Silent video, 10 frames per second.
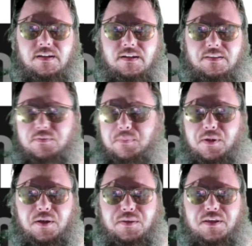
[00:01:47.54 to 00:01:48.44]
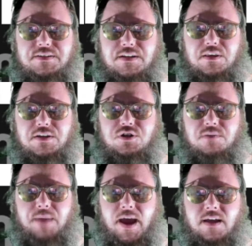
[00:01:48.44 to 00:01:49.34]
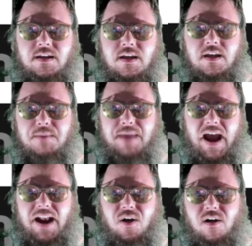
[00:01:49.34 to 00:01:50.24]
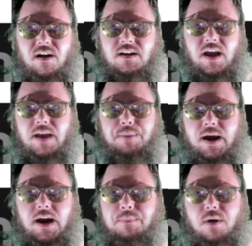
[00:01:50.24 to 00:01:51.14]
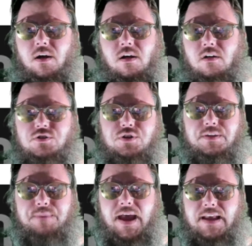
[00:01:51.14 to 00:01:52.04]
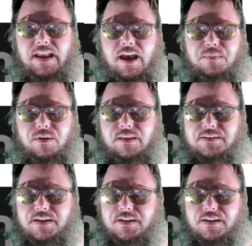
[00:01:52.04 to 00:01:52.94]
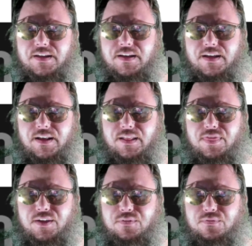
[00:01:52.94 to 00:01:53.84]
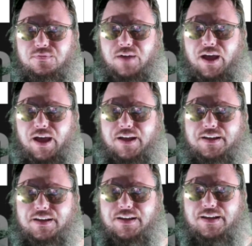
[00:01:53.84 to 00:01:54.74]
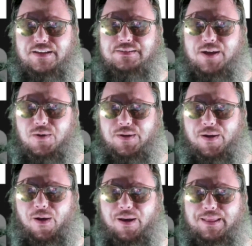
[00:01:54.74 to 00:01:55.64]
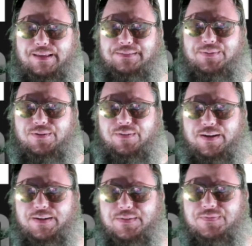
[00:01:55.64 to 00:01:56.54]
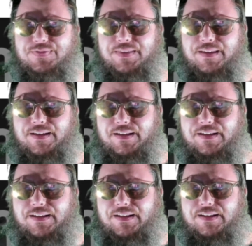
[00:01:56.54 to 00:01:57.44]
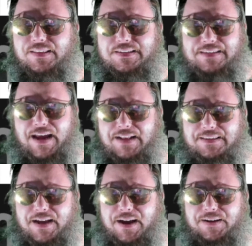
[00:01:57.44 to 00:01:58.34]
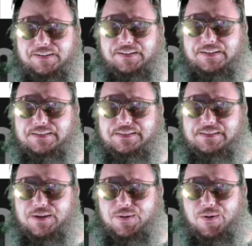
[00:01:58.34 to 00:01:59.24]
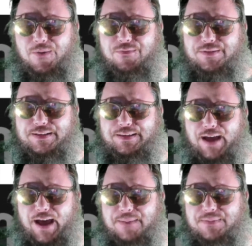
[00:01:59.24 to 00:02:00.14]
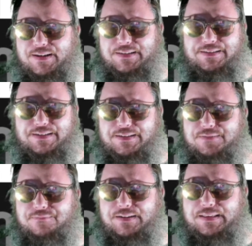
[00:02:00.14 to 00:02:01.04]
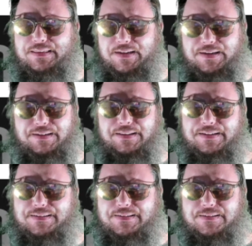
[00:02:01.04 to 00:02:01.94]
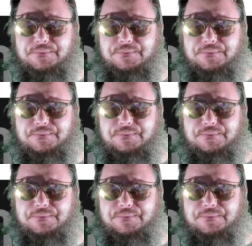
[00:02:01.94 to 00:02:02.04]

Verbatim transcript: But on the other side, like shooting back, minority people, shooting back at him, and all that's like, the fuck is going on in this movie? The satire is so over the top; it is just ridiculous.